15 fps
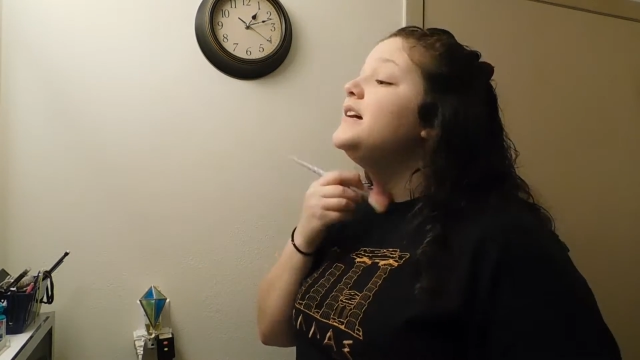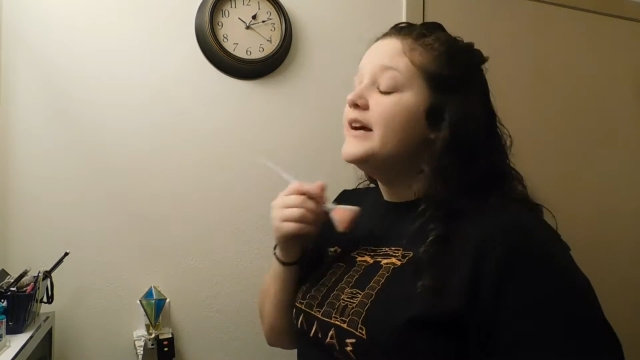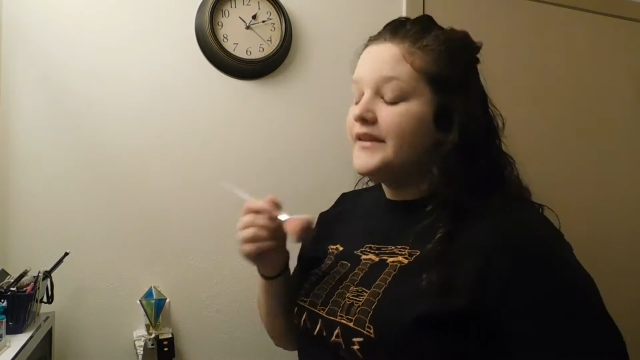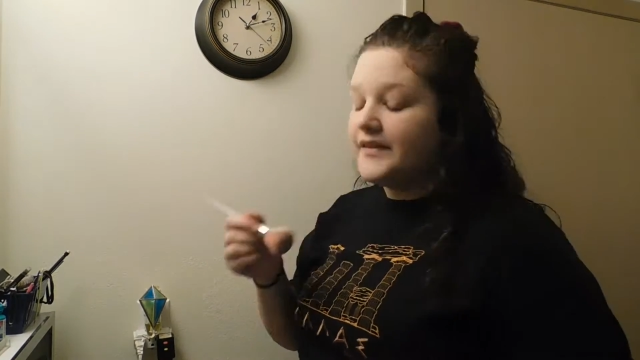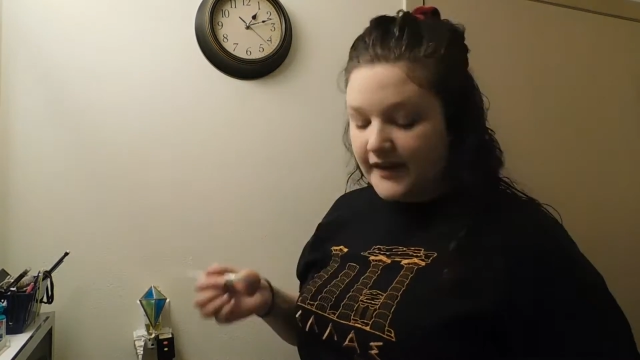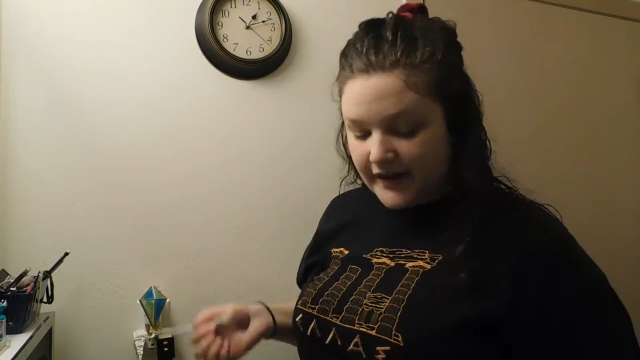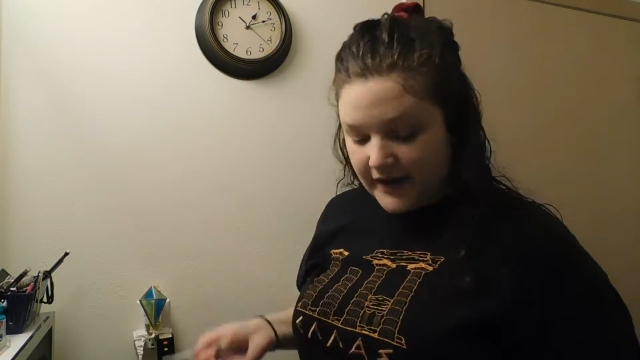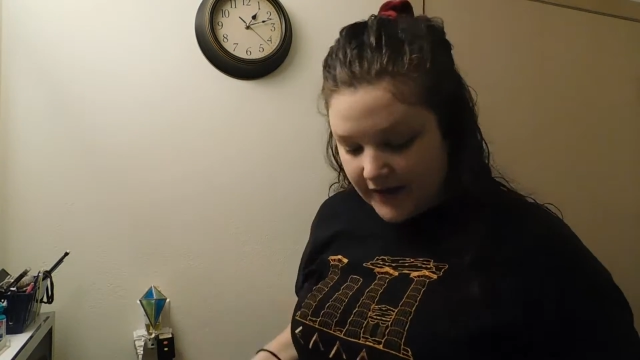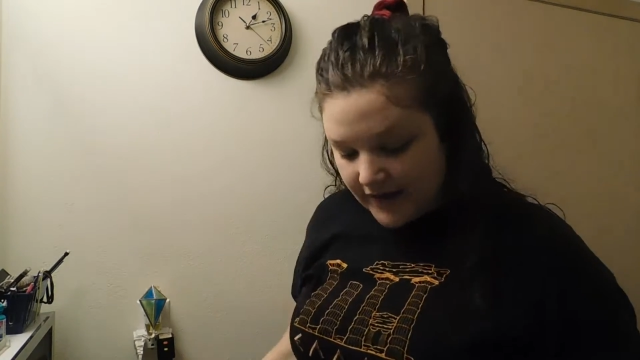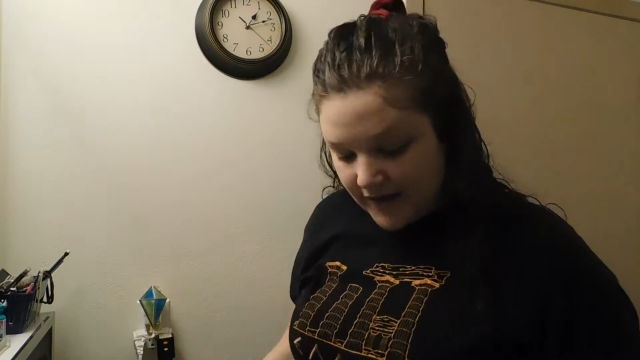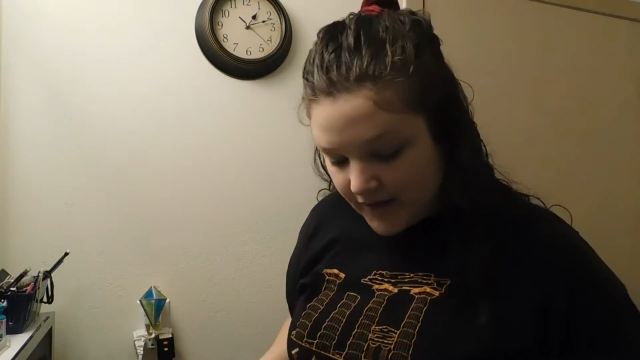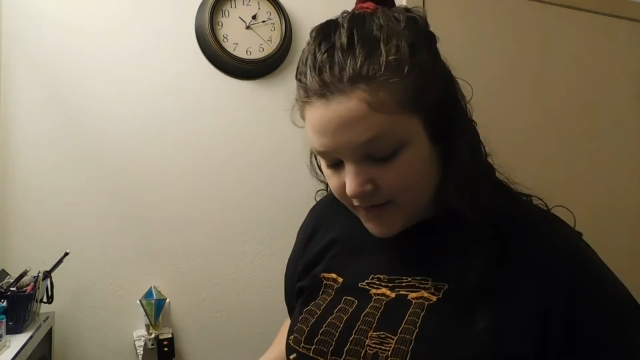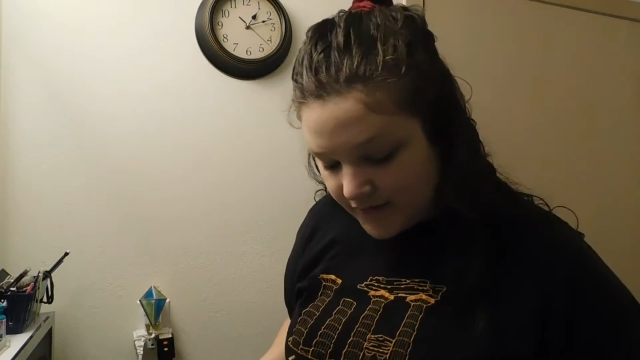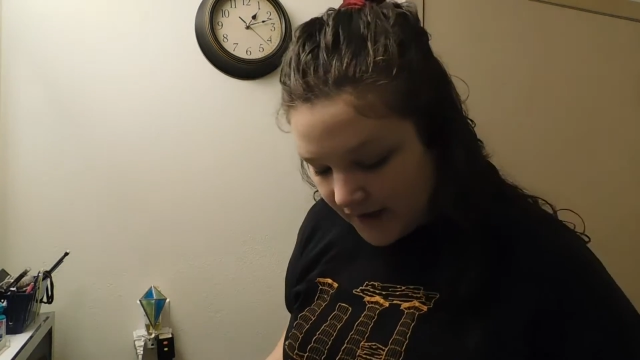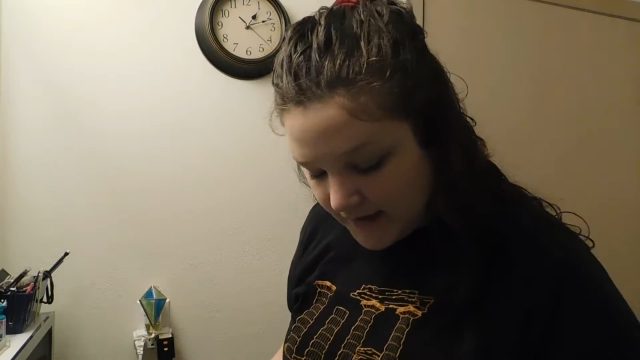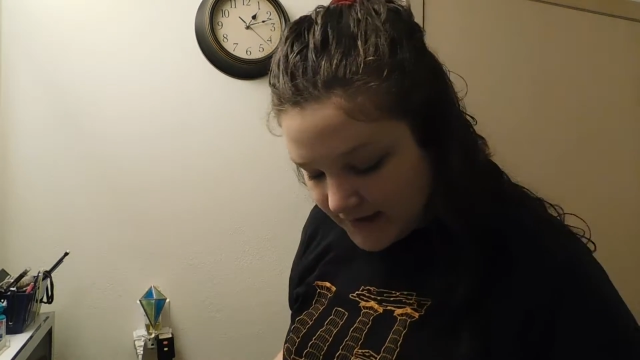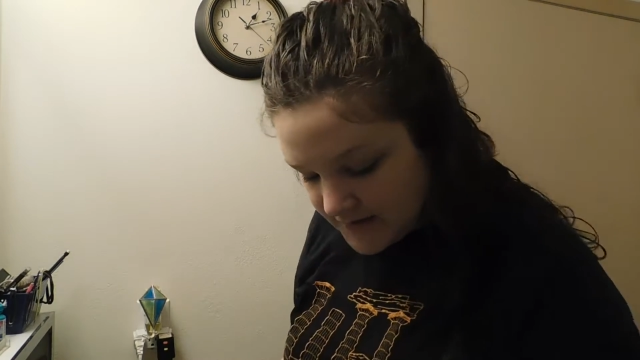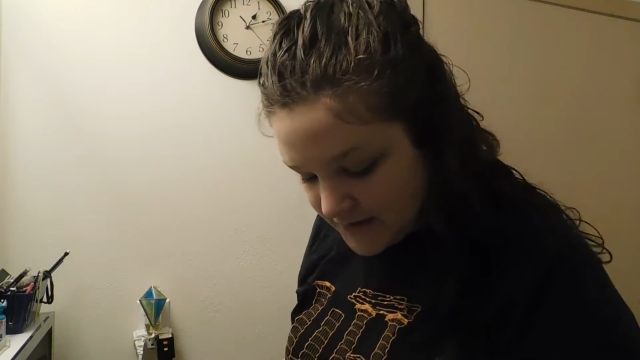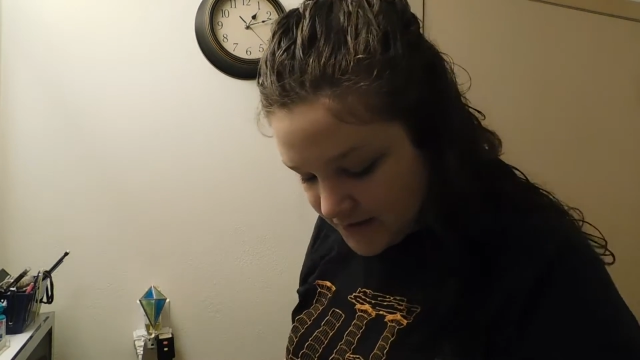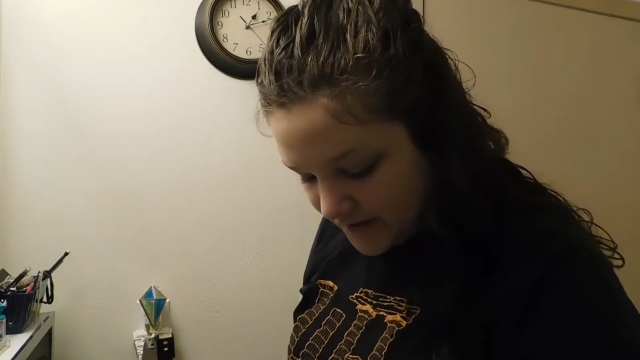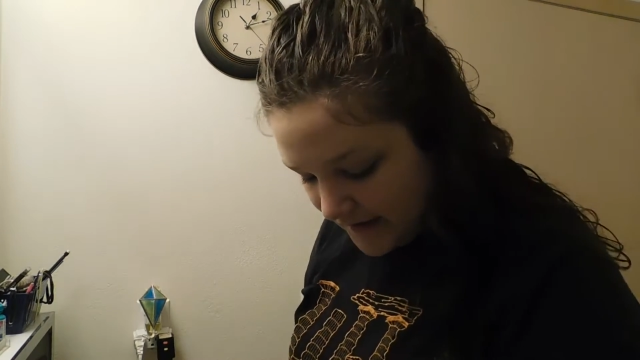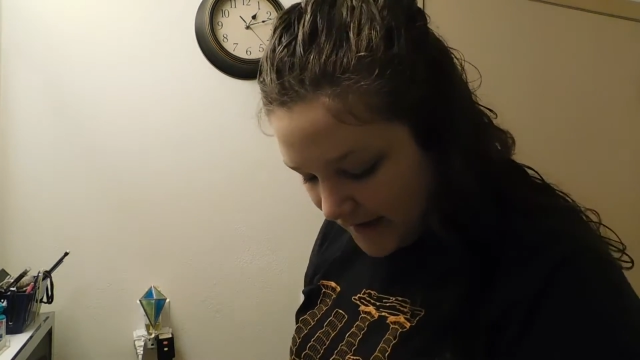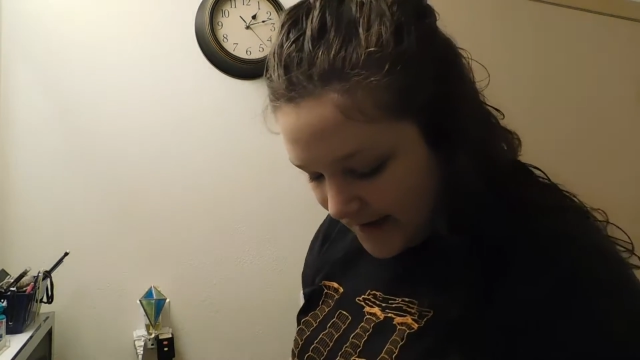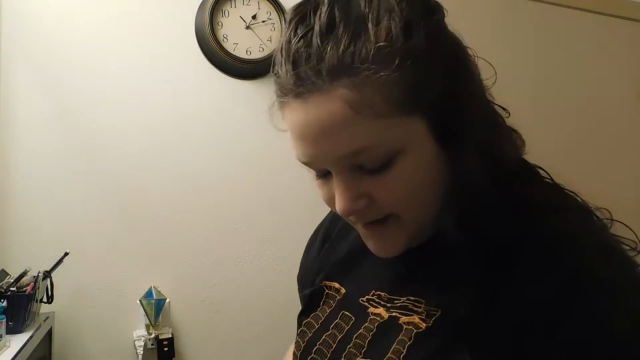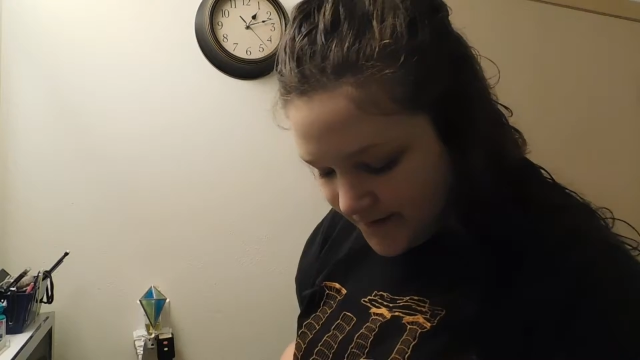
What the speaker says: and like any kind of cousins or guy